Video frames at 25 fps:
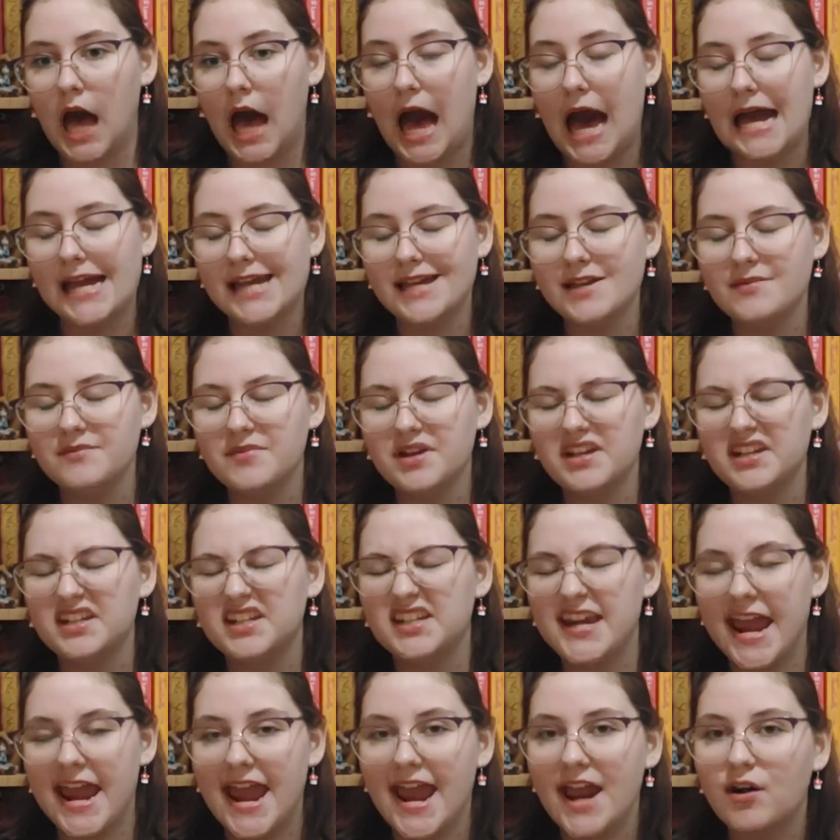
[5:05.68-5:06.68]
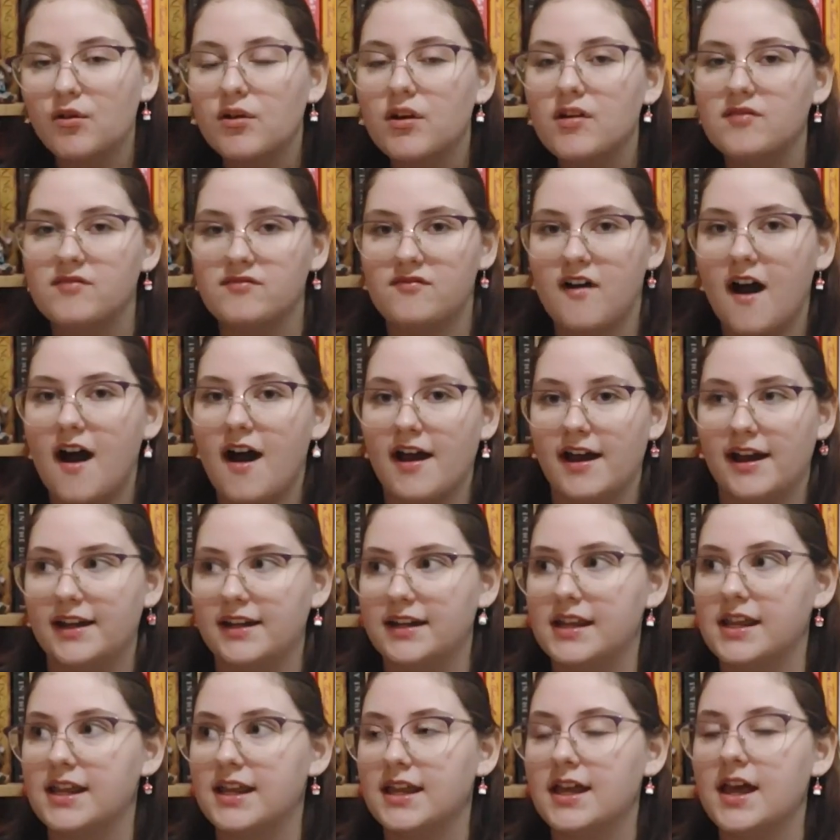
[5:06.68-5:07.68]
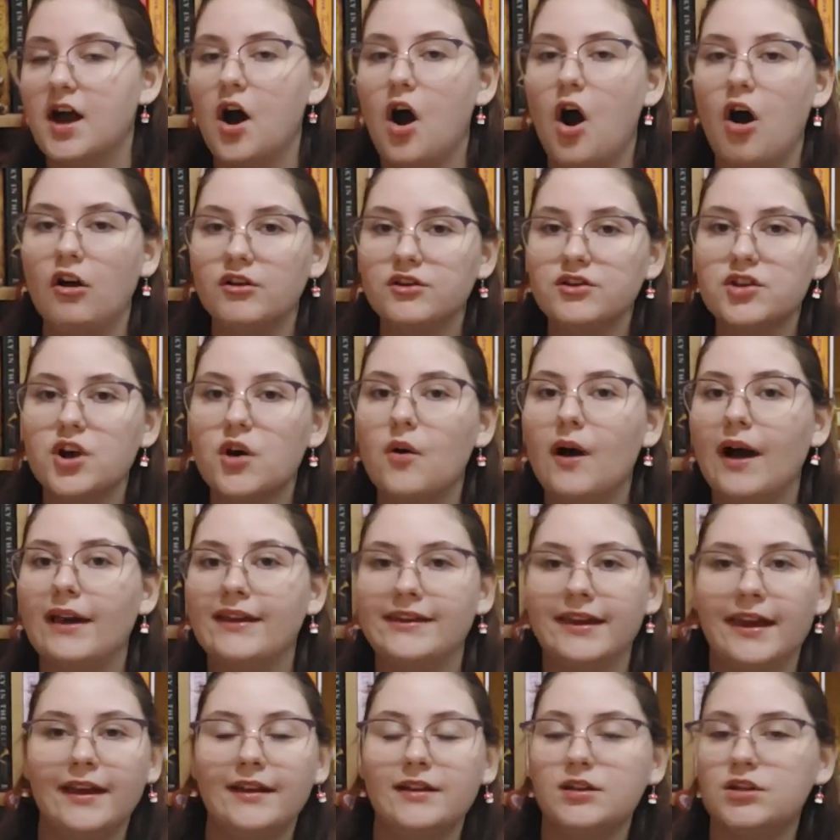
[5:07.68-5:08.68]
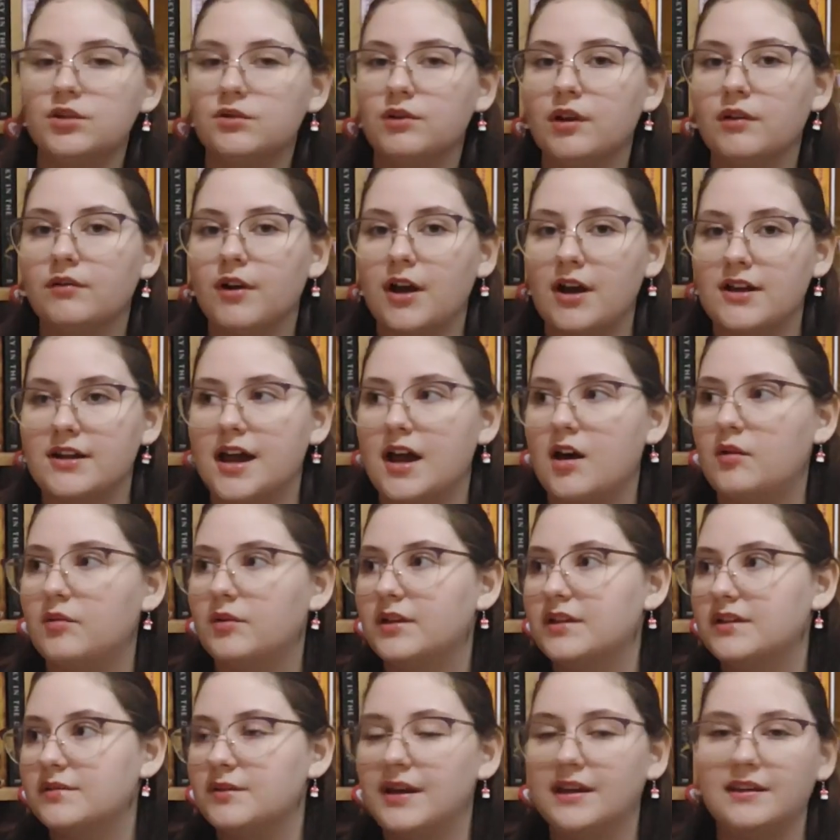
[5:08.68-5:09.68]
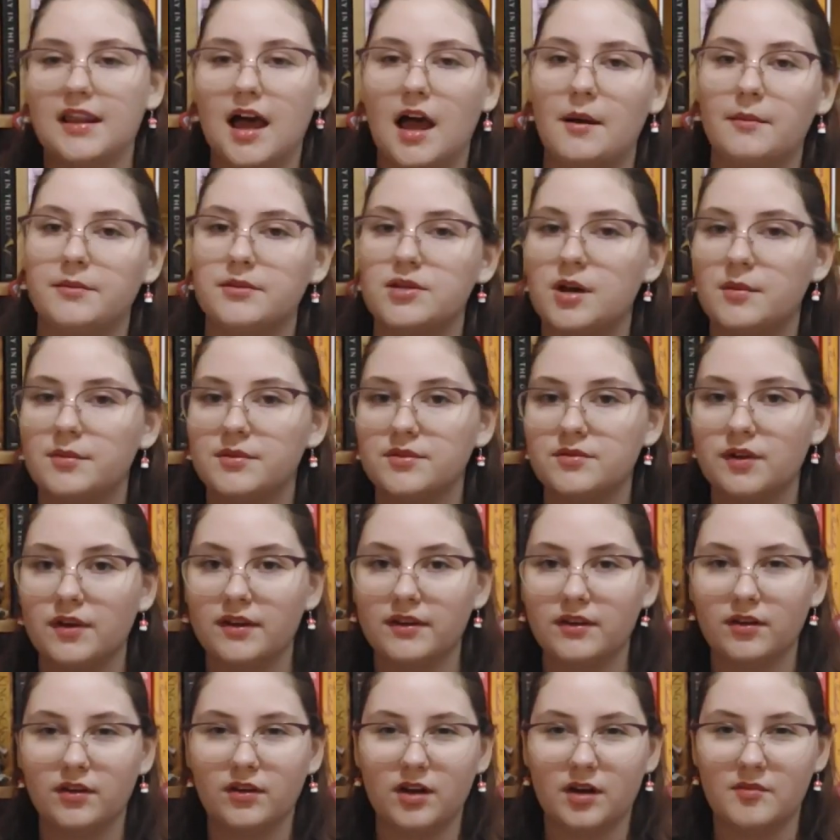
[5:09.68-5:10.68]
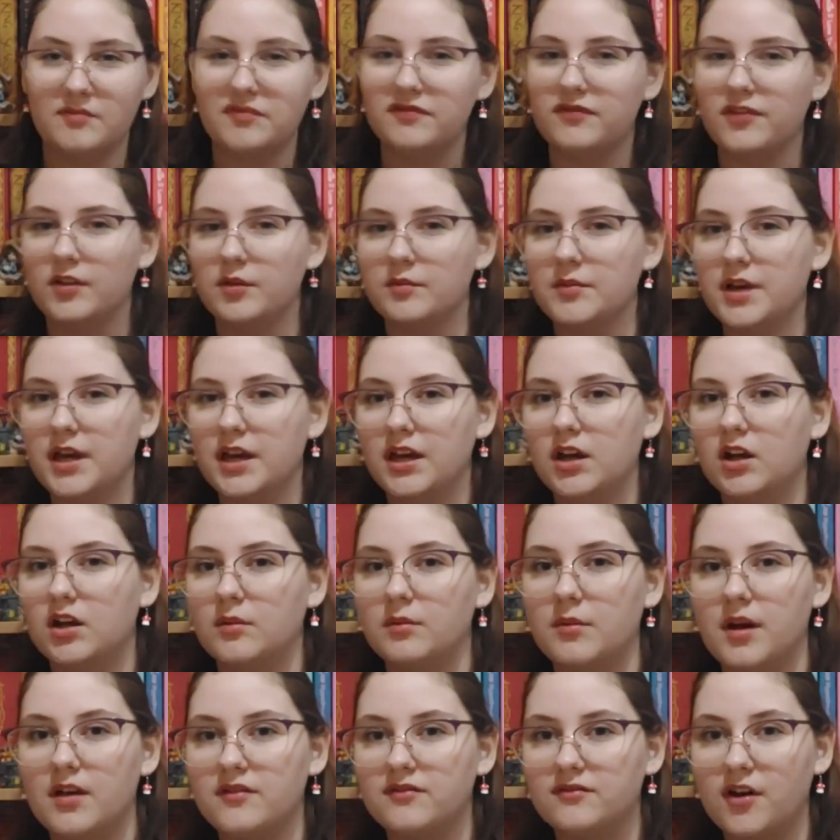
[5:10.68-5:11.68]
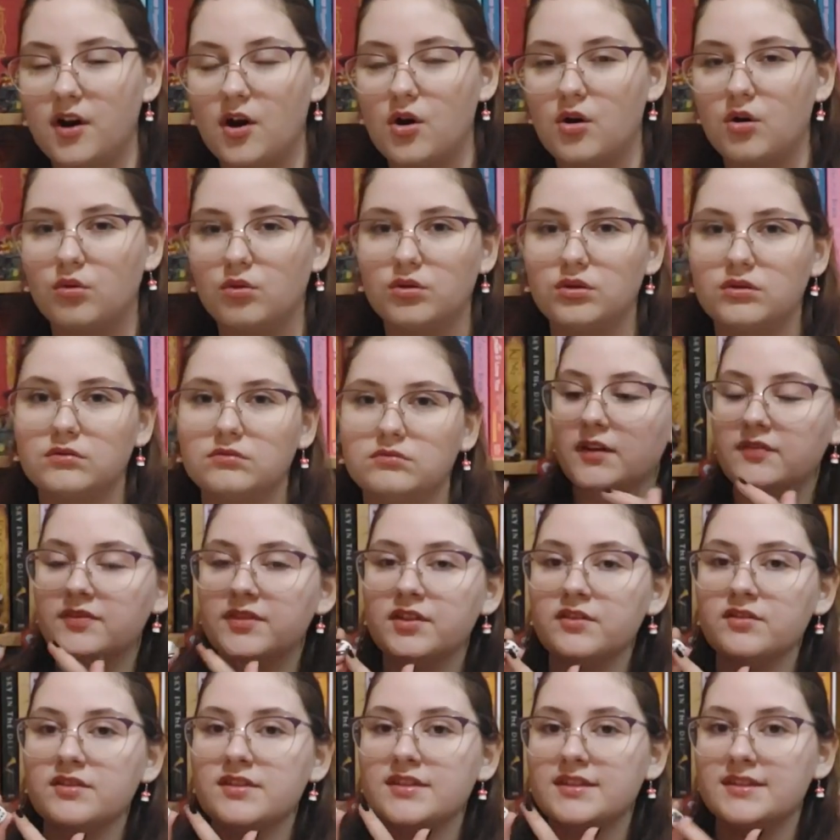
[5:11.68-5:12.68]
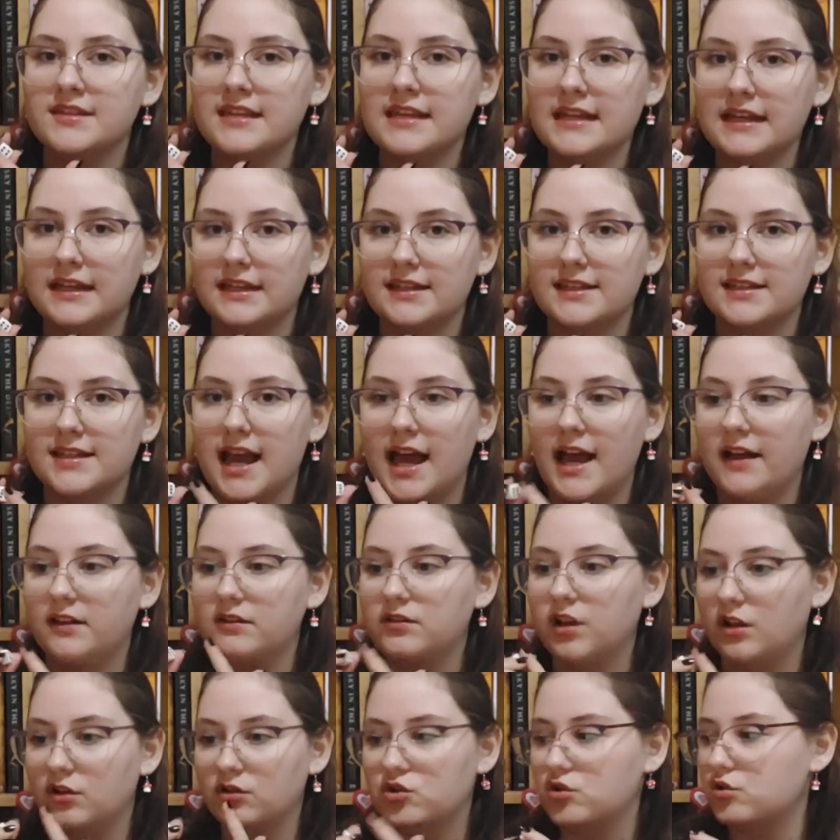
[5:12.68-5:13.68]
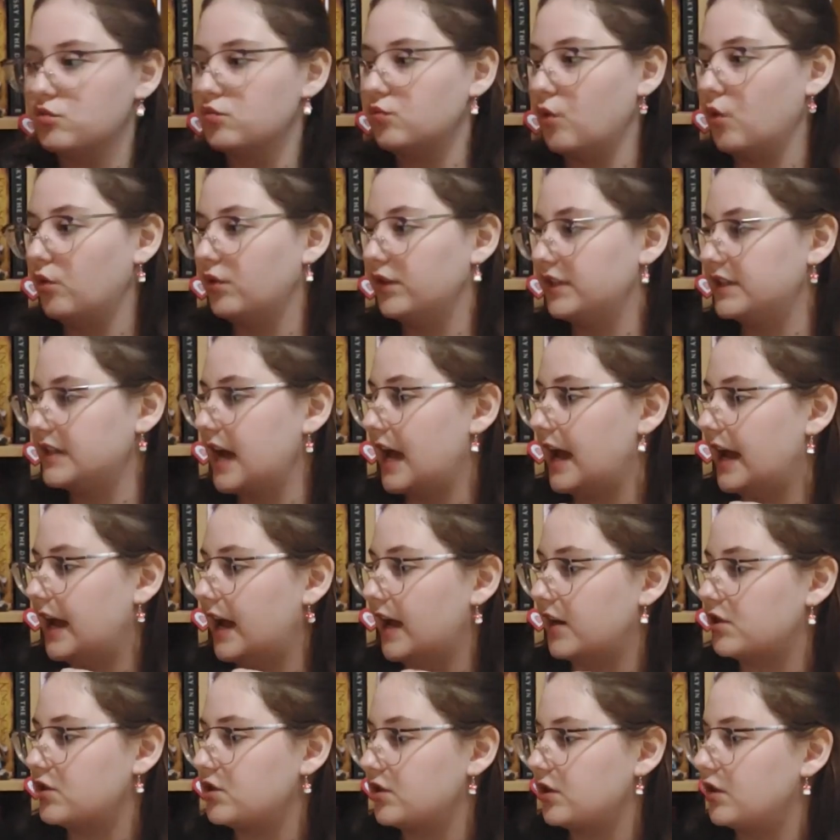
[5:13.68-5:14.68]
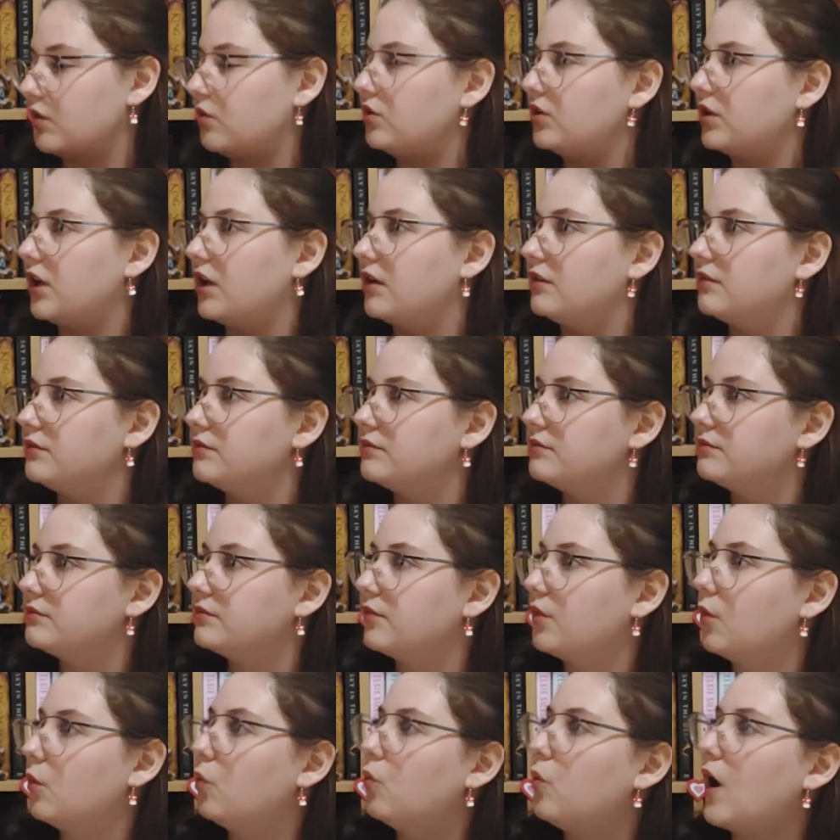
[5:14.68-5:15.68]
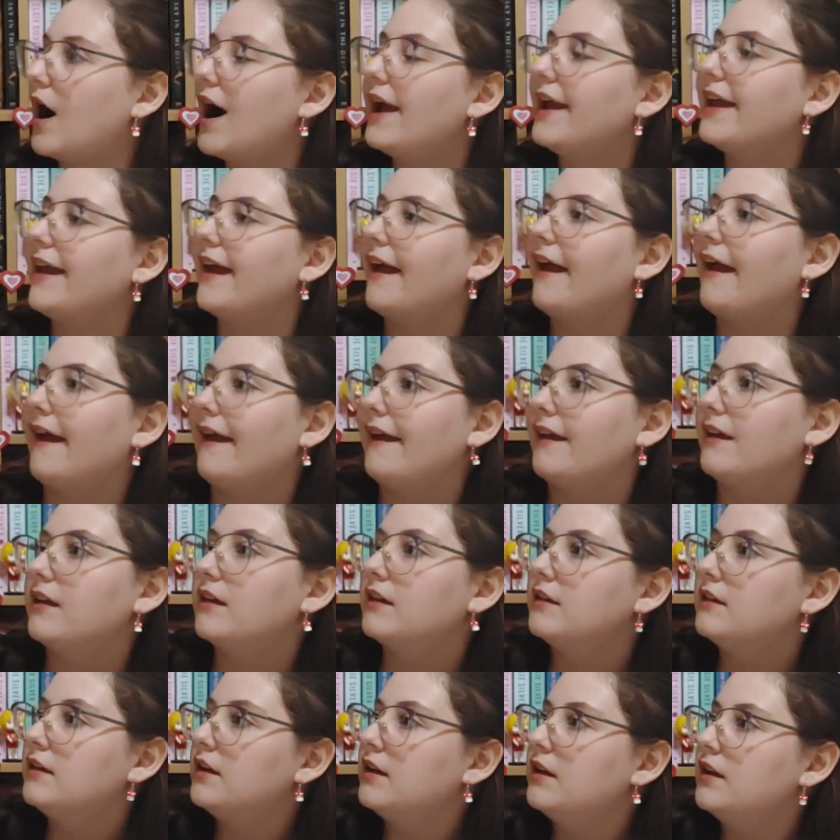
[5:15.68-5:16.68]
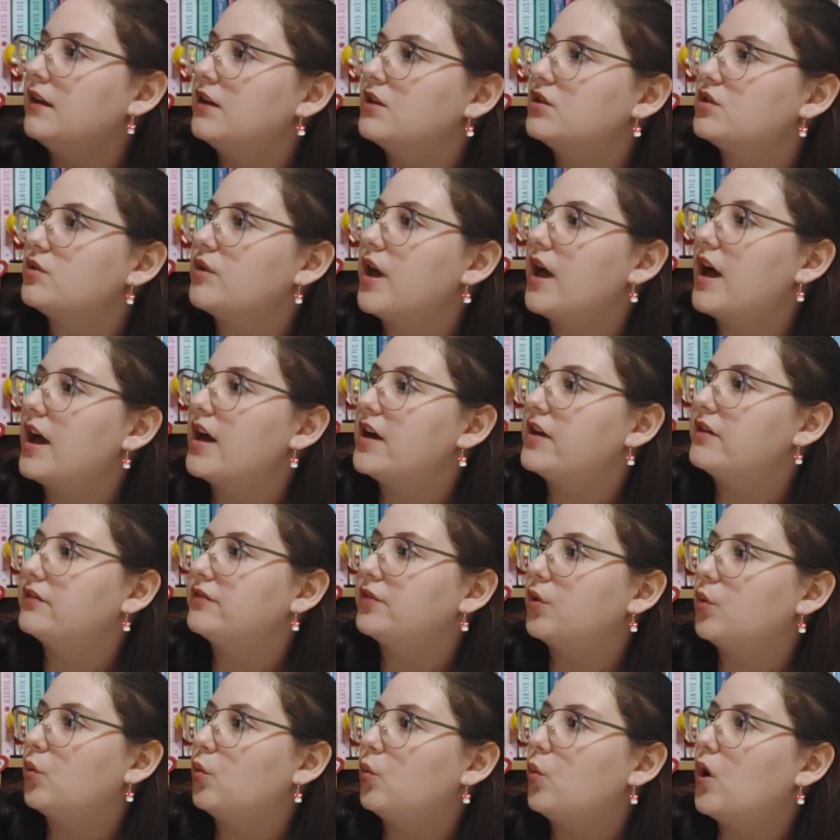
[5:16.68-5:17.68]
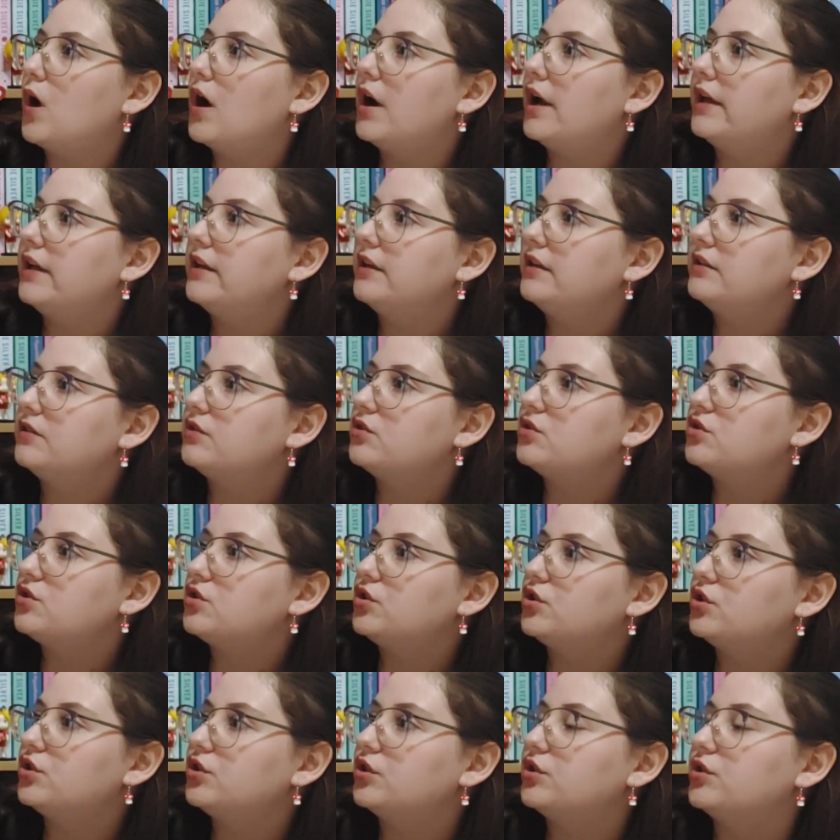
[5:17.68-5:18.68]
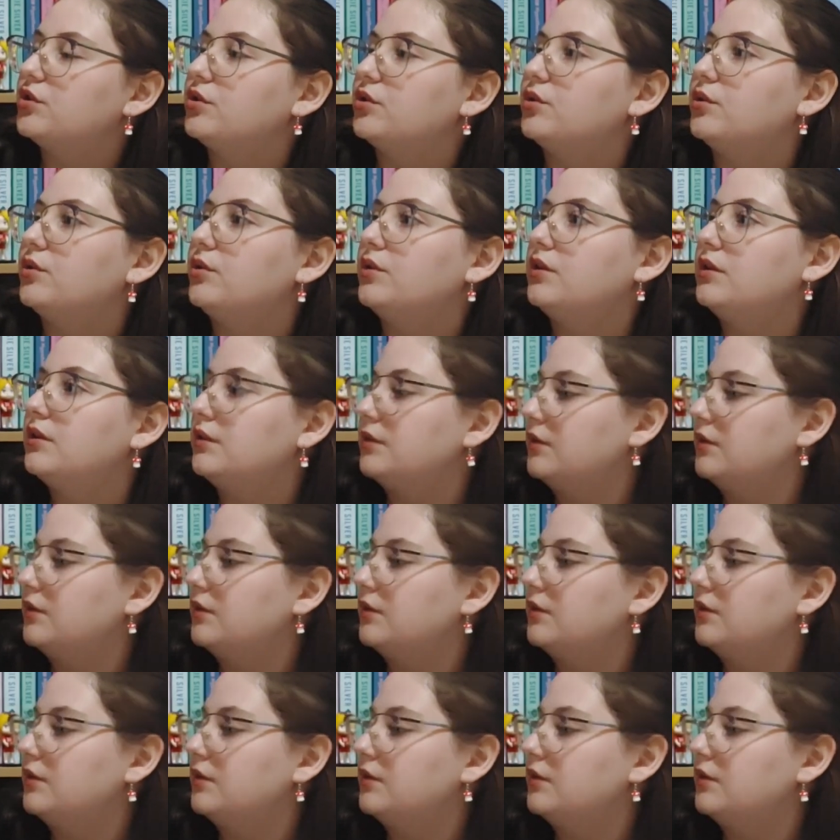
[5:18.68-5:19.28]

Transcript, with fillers: I am terrified also, I can't do it right now because my laptop is right there and I'm filming on my phone. If there's six, I'll, I'll just roll the die actually. Hold on. YA. So we have one, two,